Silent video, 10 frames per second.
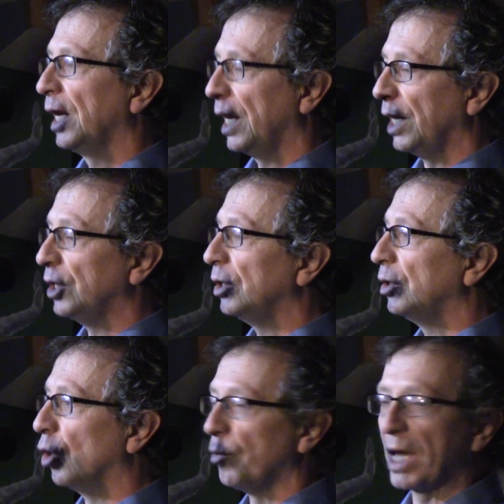And
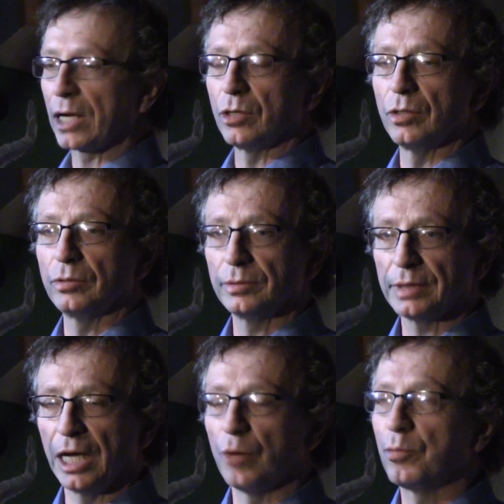no medical
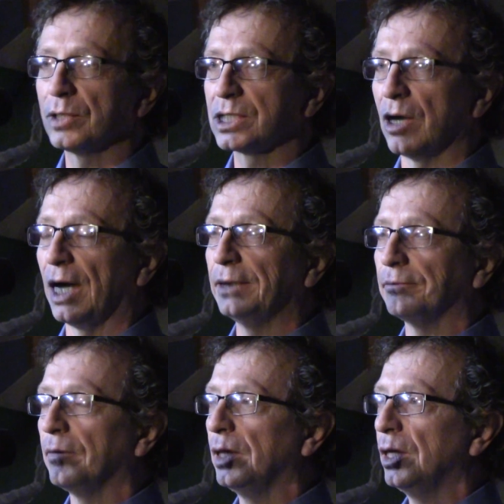help was sought
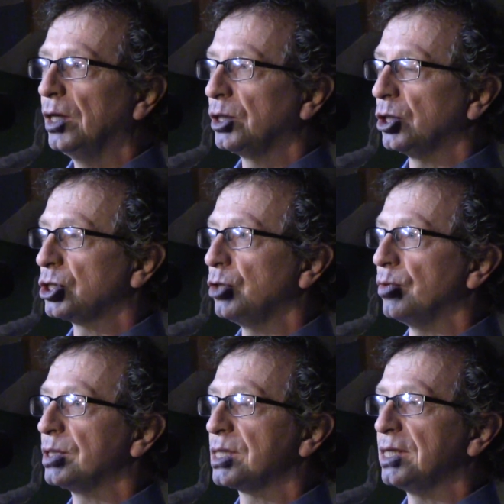till she
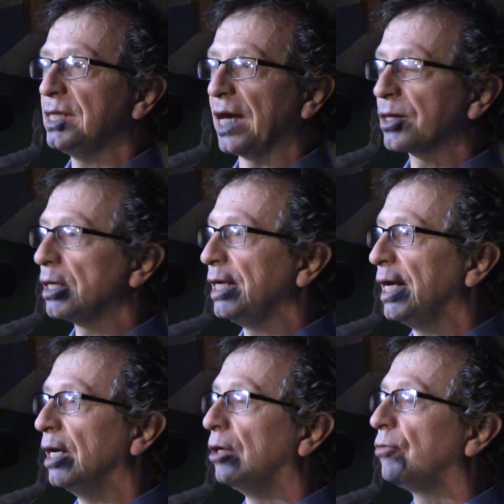was deathly
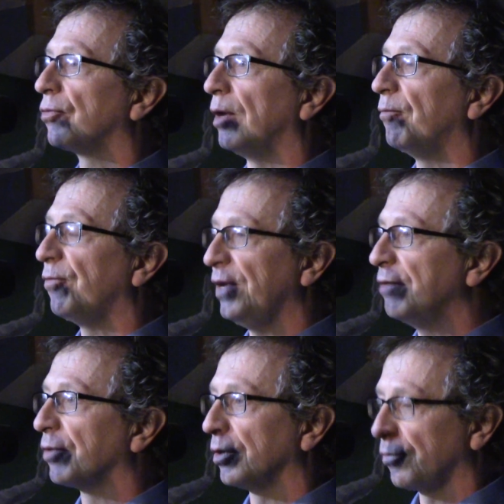ill from
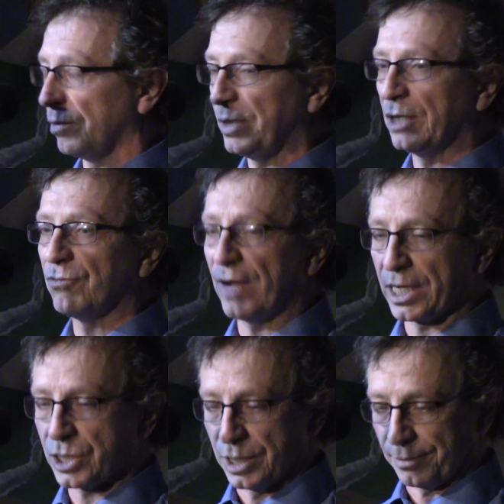fever from the
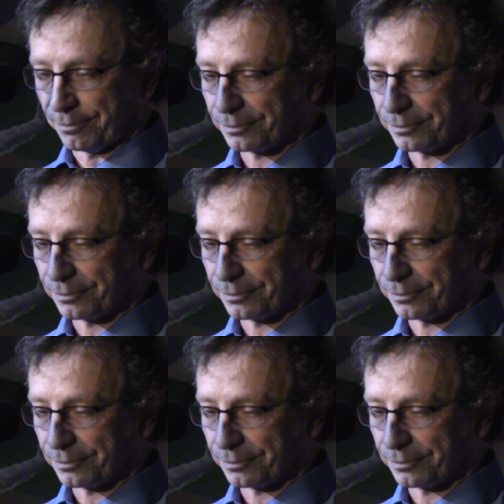infection.